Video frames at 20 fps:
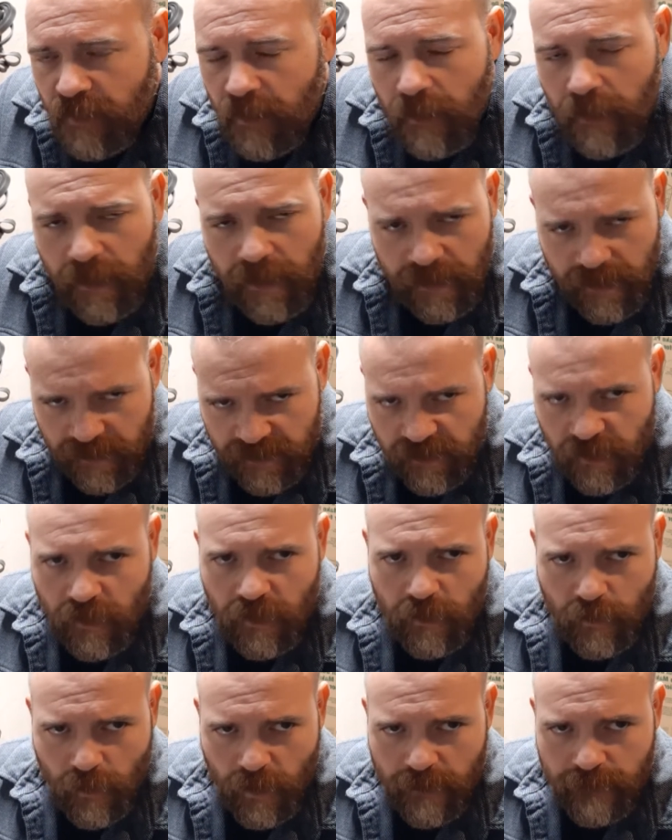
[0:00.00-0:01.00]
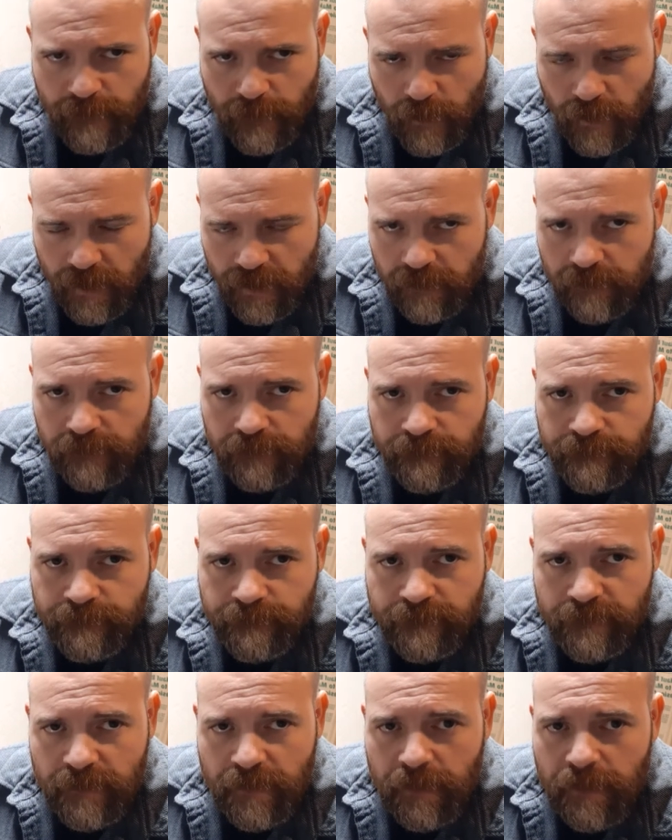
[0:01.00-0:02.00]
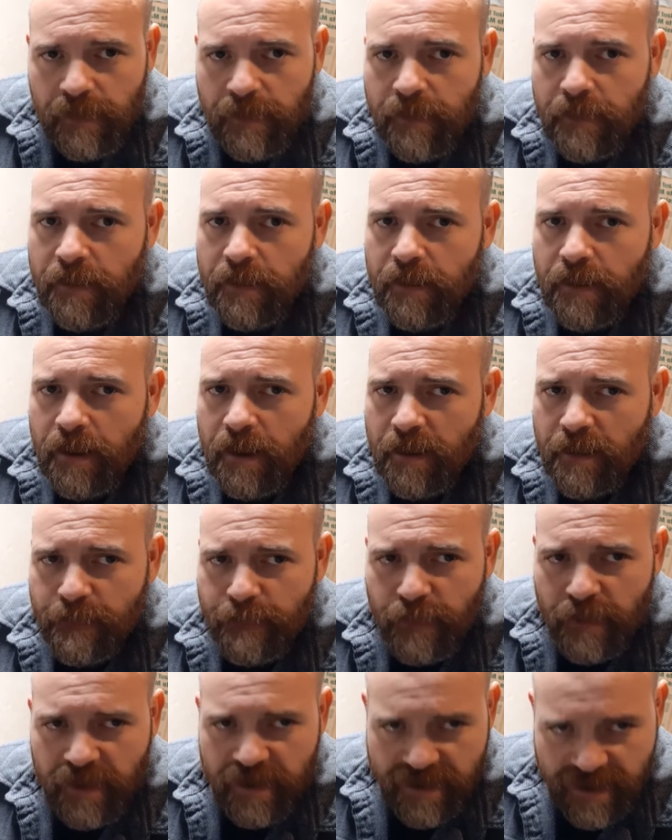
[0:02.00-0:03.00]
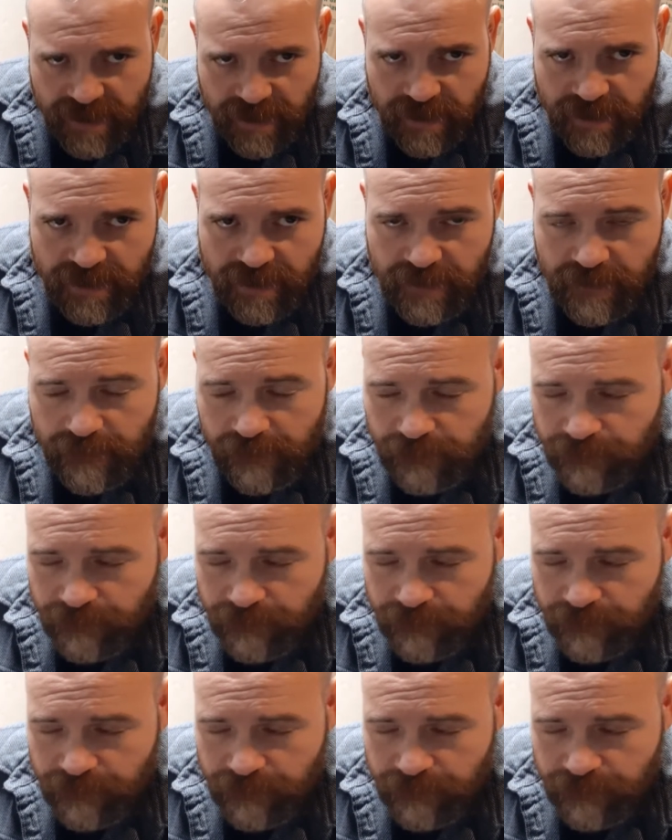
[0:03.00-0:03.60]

And there's only one point. And the point is this.